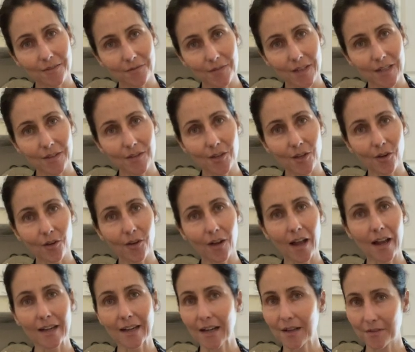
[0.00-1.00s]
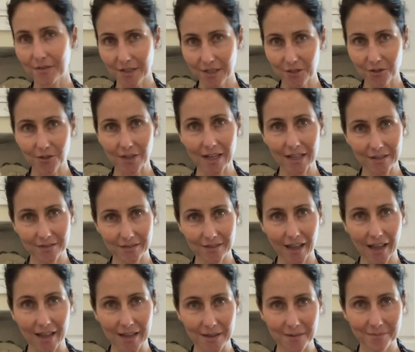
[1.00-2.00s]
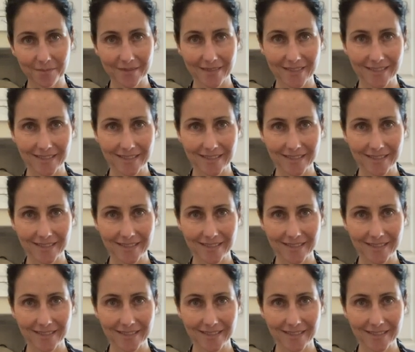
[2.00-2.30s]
video, and I'll see you next time.